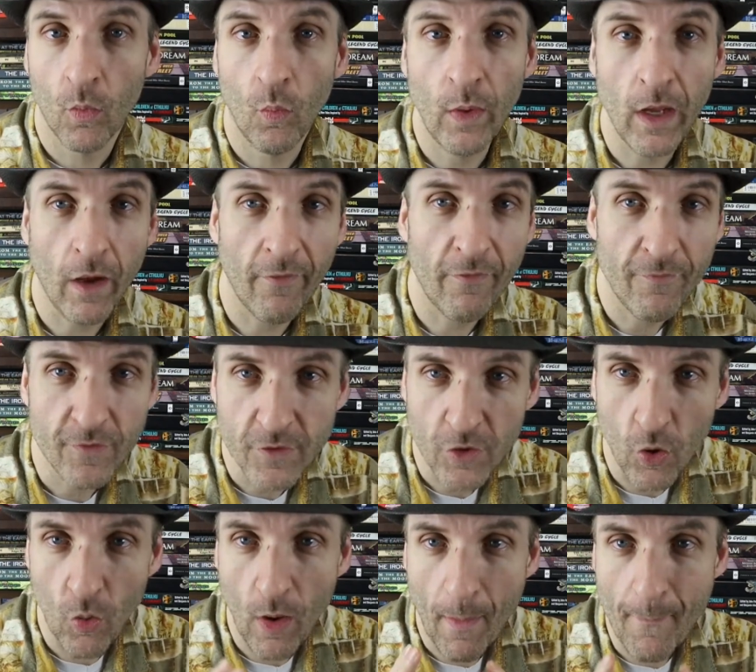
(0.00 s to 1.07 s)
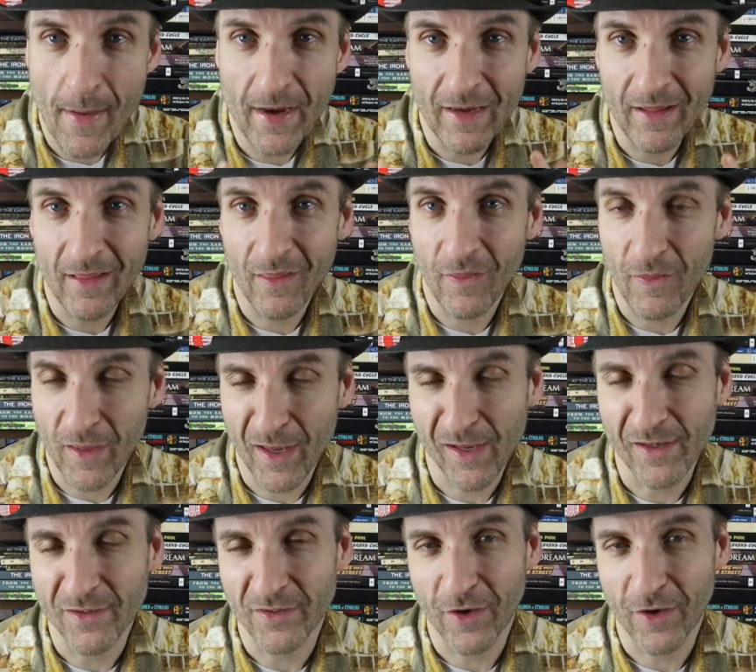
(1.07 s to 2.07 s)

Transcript: We have so many things